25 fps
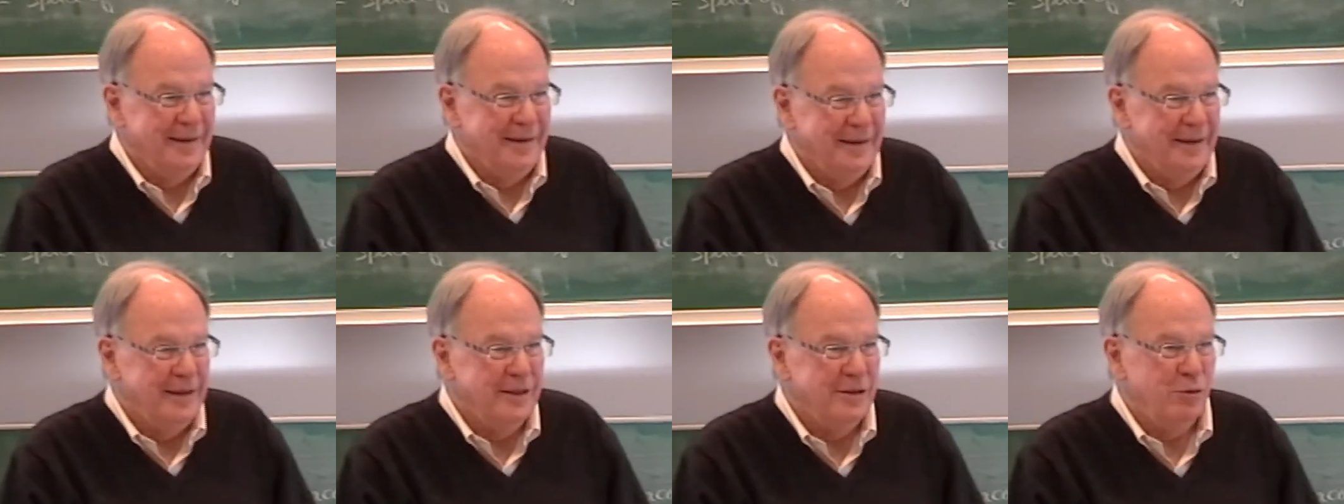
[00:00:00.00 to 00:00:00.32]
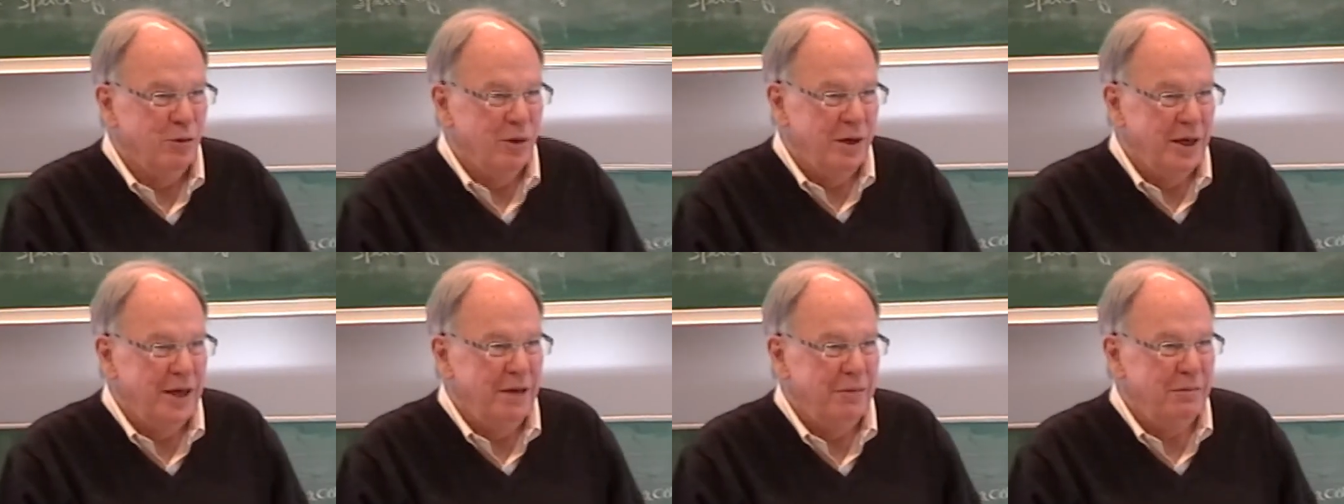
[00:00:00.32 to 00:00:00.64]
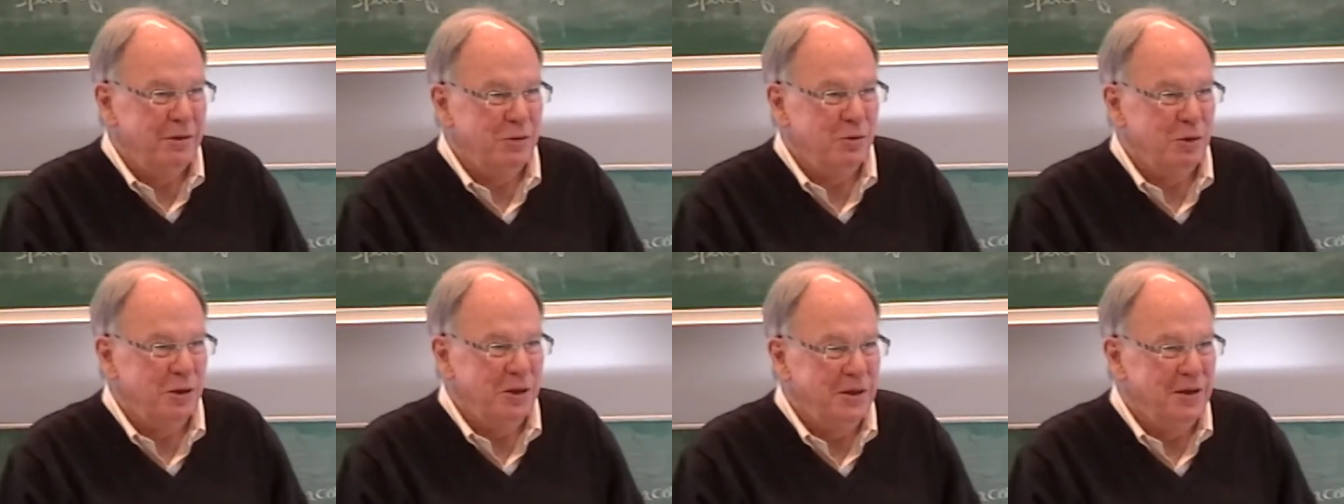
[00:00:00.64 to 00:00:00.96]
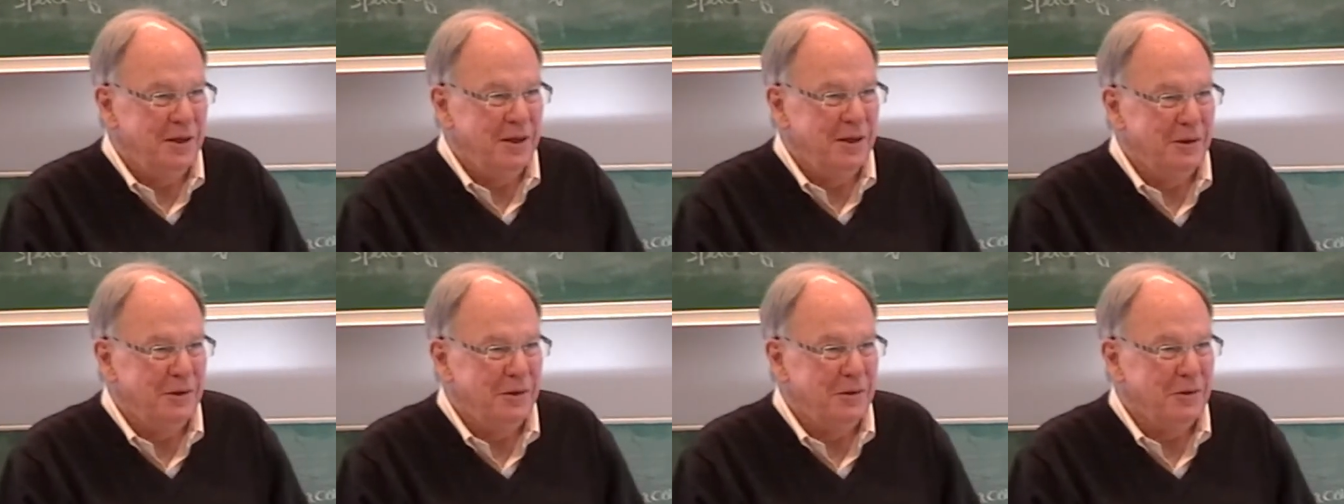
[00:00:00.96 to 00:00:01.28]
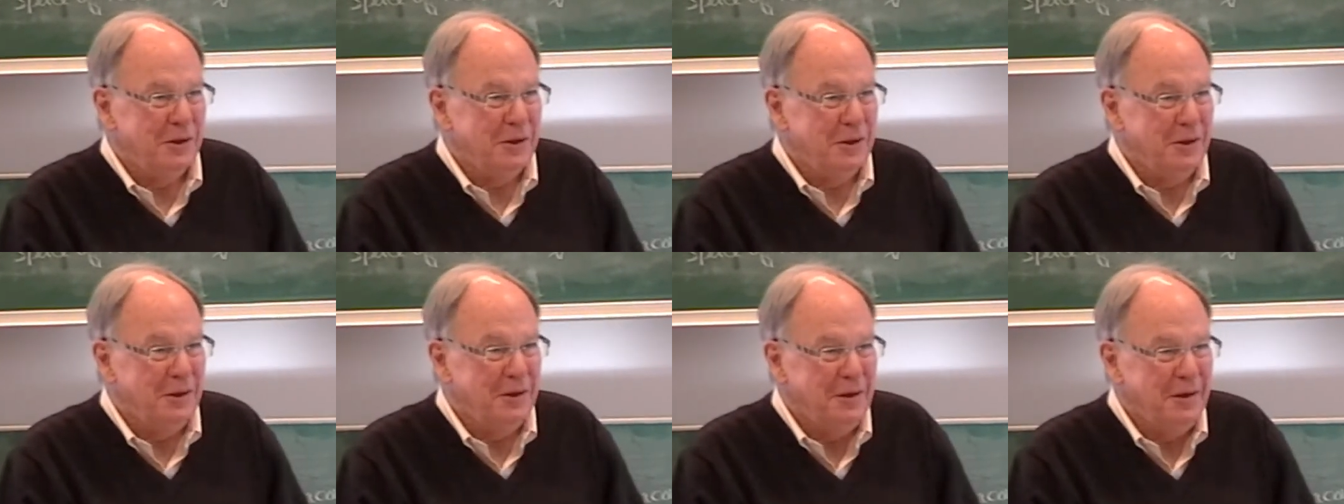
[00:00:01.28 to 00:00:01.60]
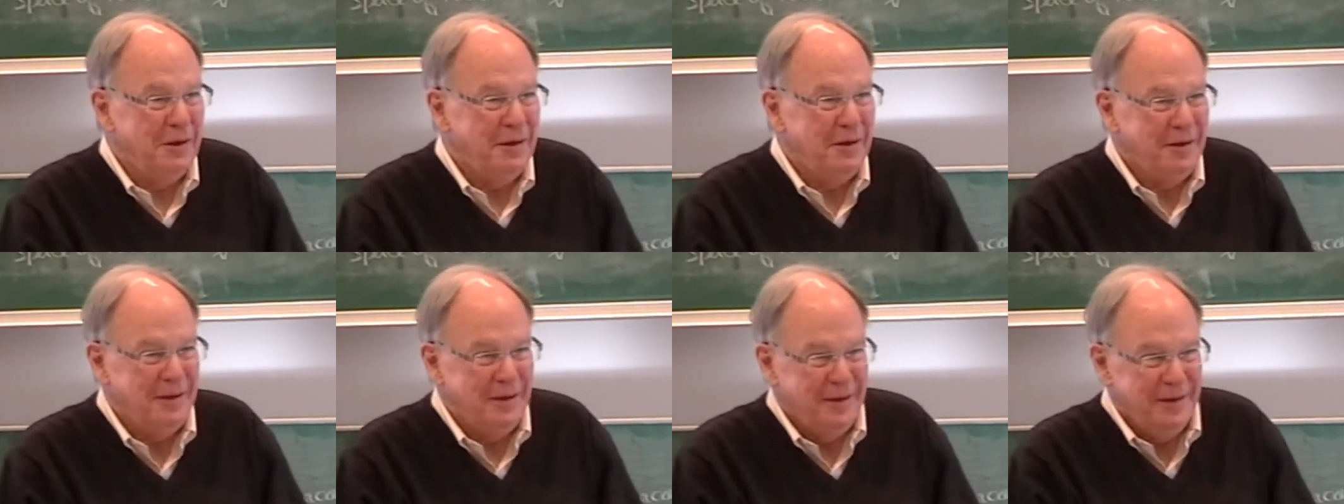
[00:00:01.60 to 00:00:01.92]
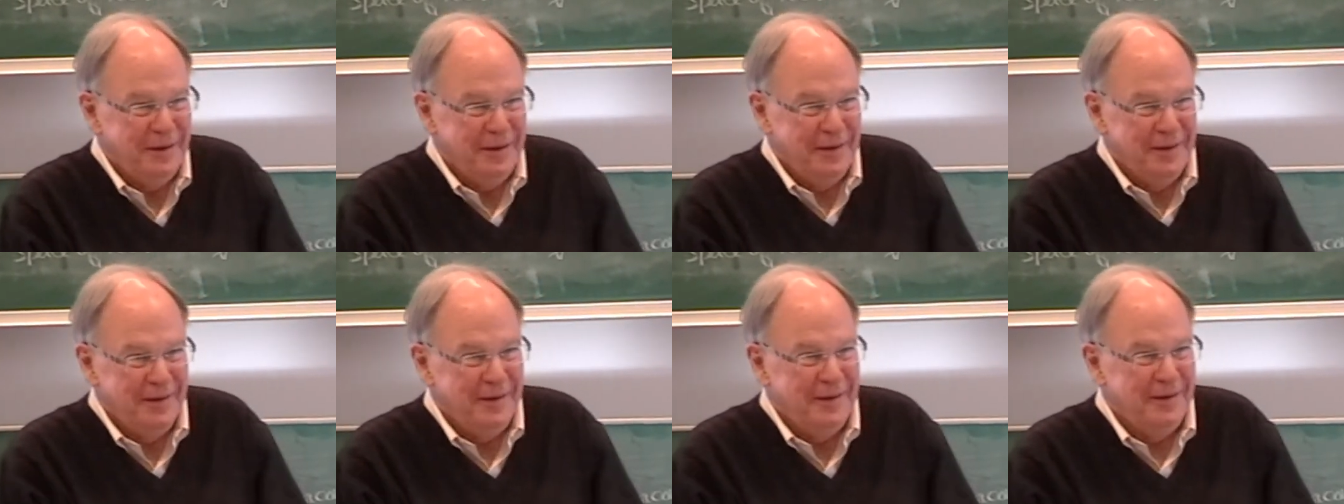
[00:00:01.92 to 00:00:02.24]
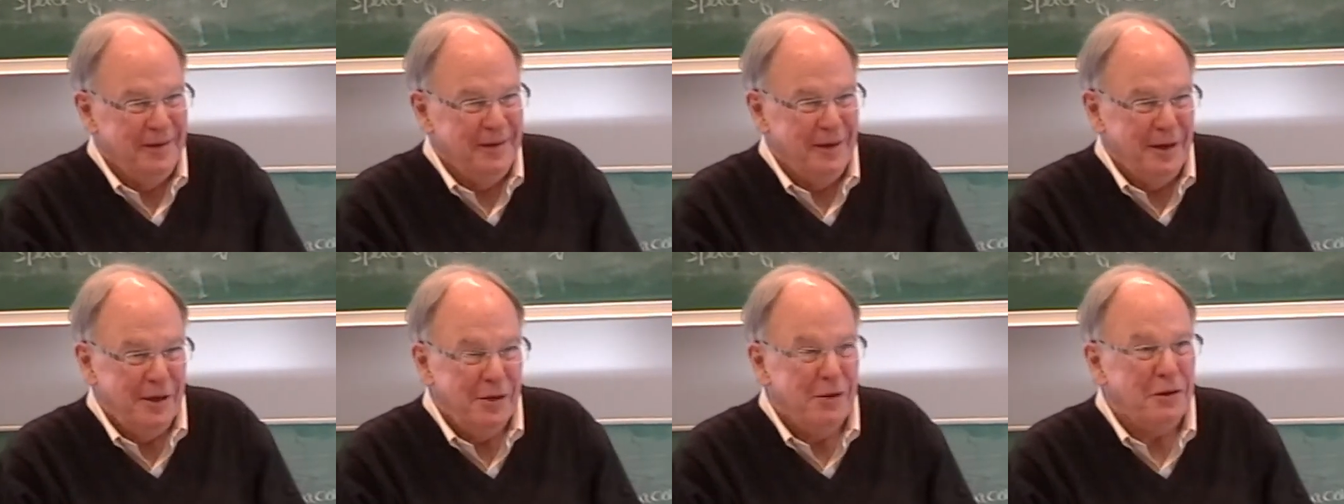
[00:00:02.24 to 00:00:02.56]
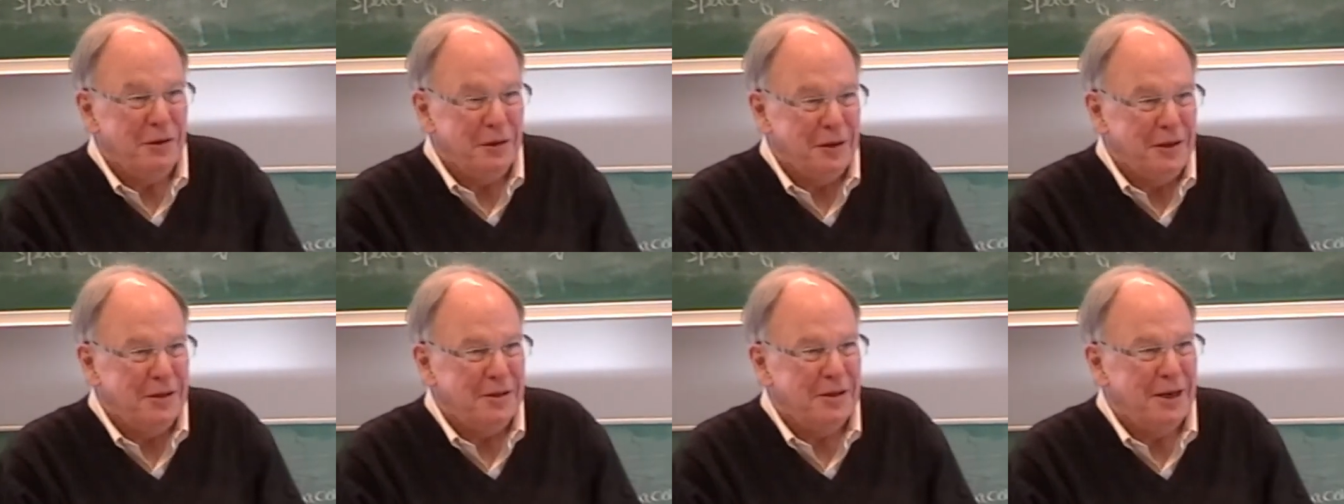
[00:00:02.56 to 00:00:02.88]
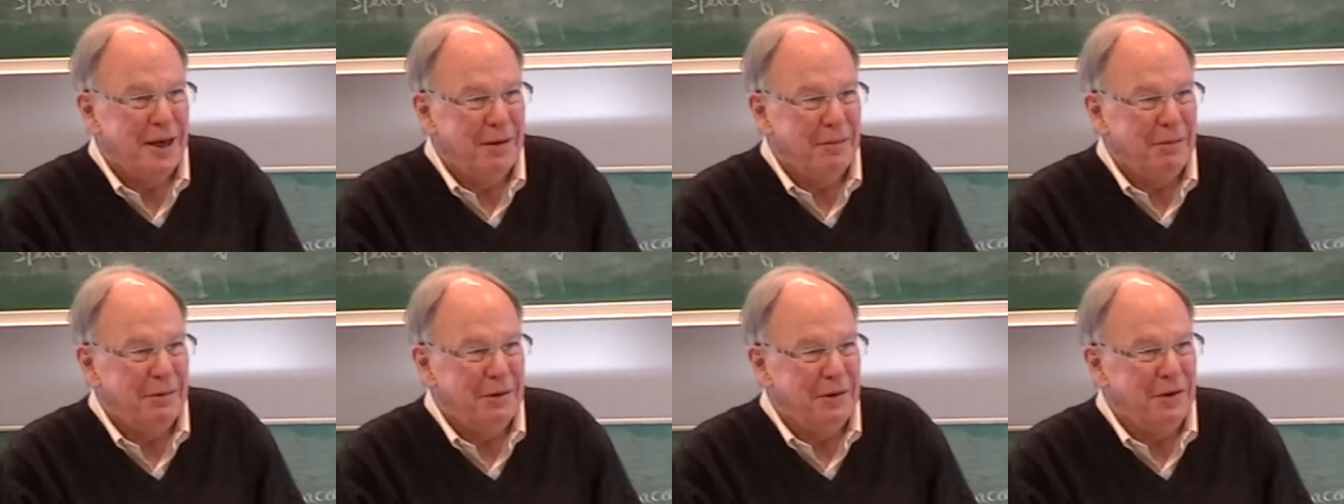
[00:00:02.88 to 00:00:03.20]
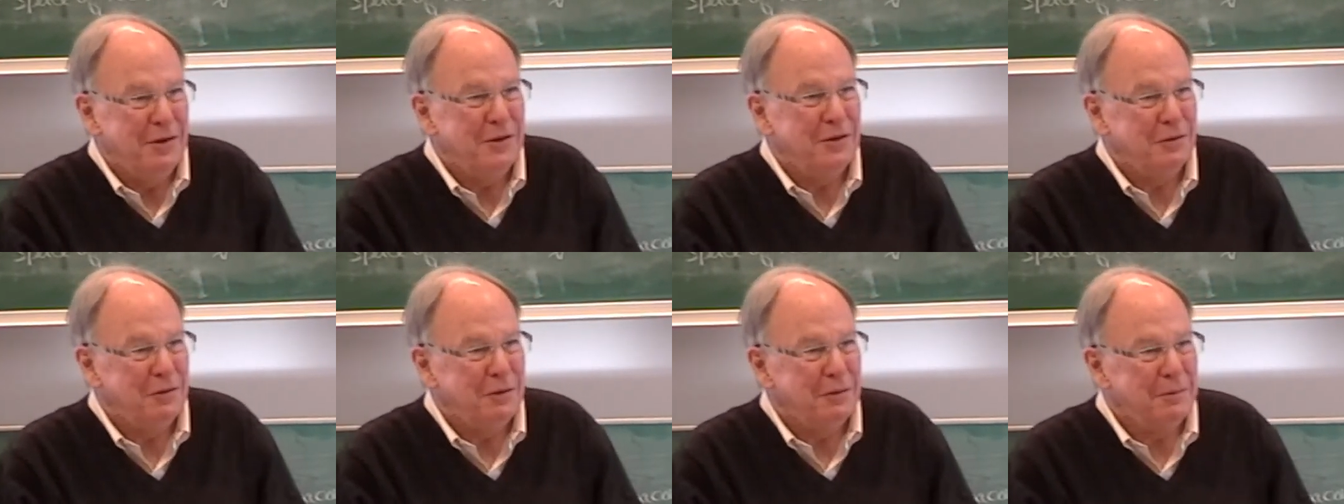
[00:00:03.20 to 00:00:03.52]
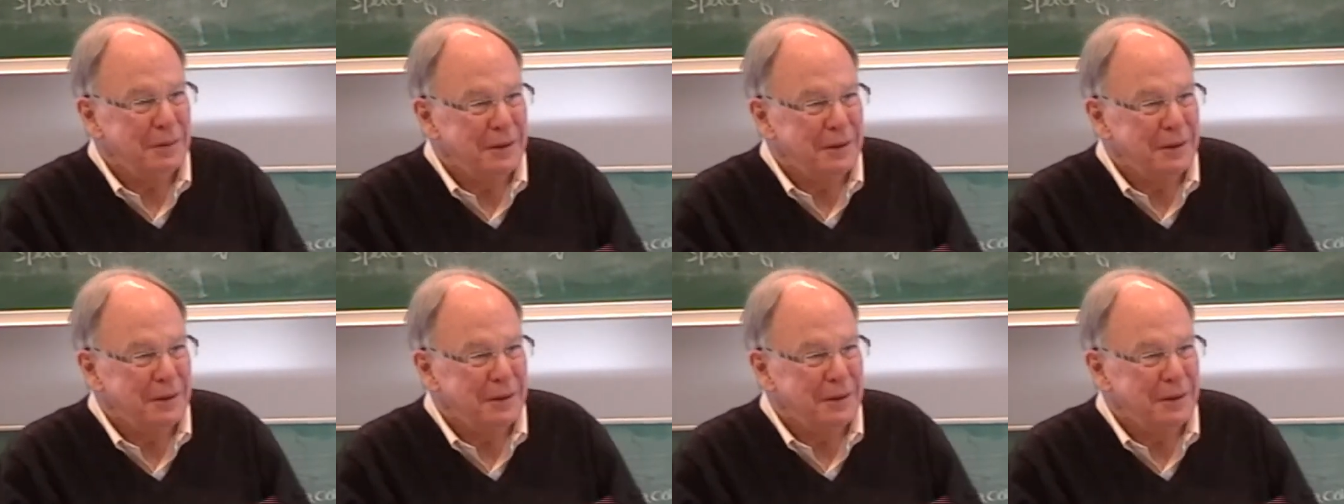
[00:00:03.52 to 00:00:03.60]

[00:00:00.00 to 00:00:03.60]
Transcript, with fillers: it's what happens when you get old. Other things happen also,